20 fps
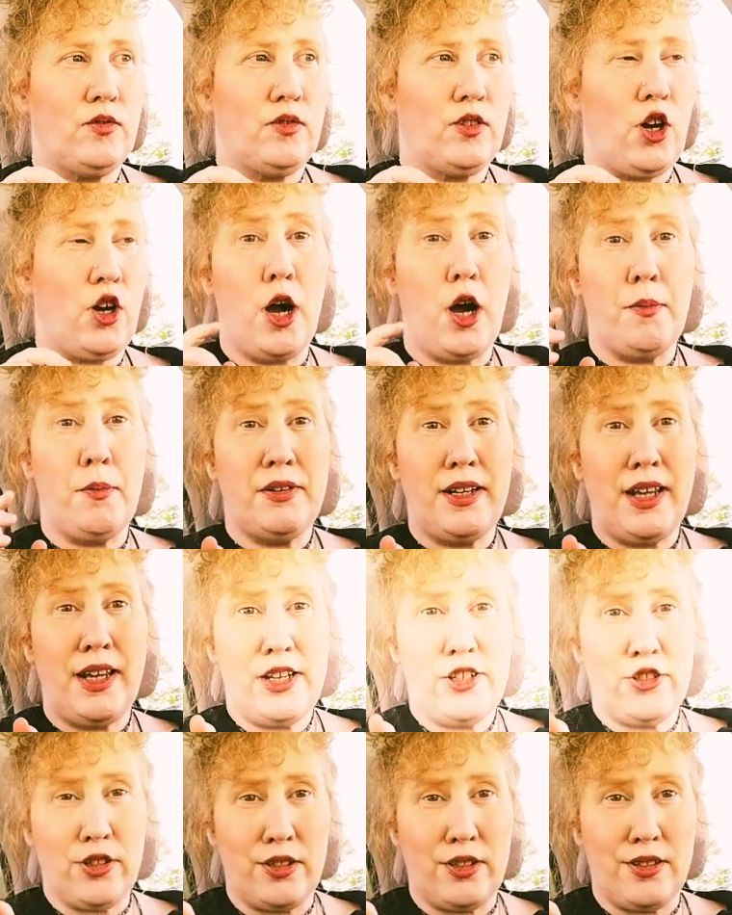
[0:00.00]

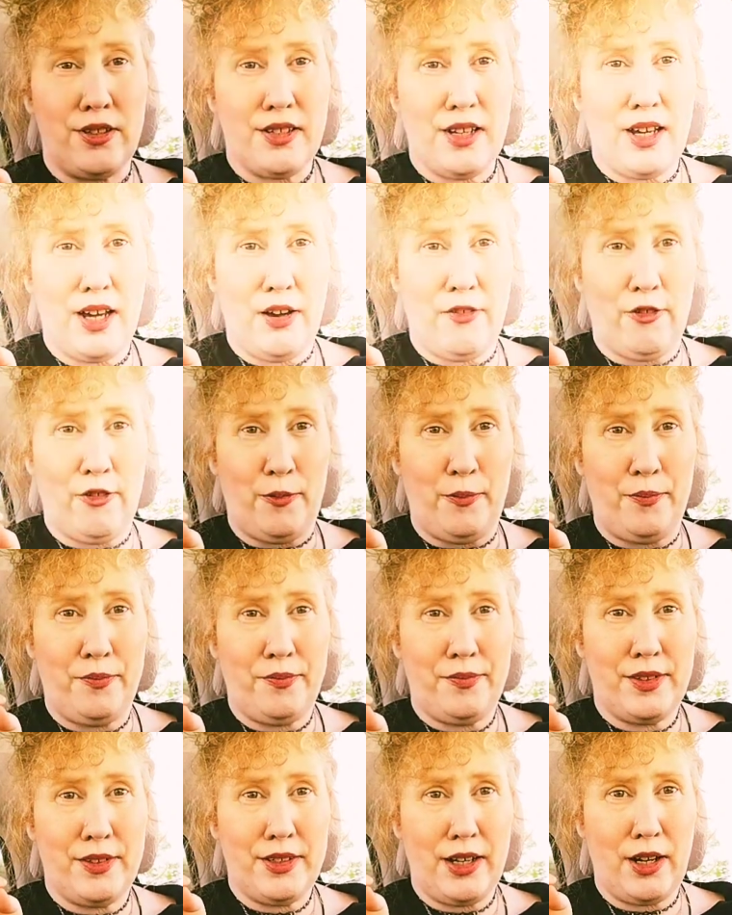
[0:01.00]
combinations of them.
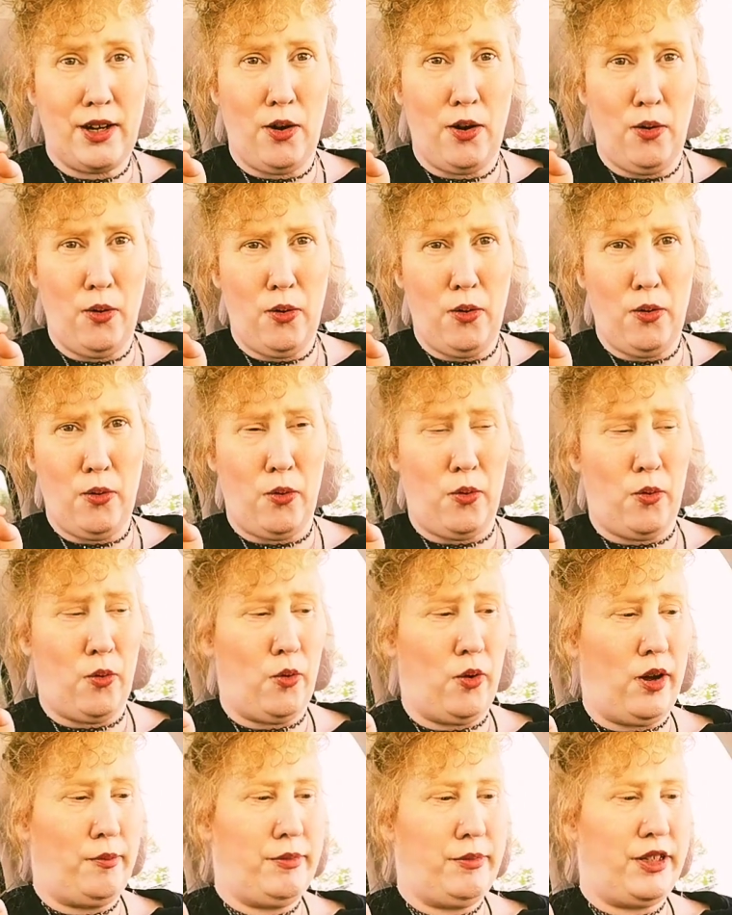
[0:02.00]
Like,
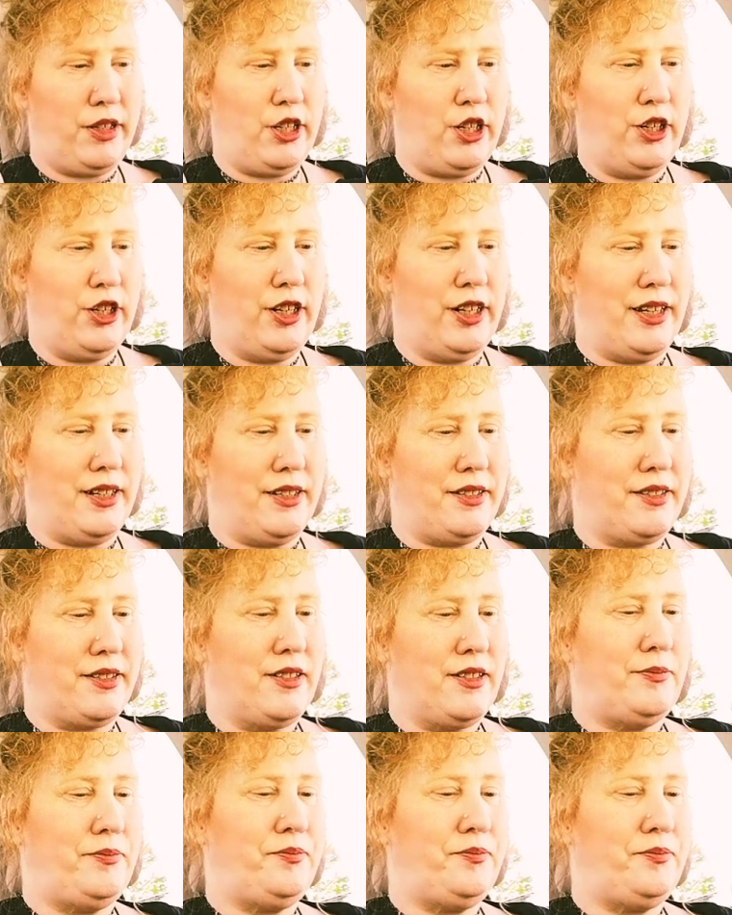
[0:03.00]
oh, I'm curious.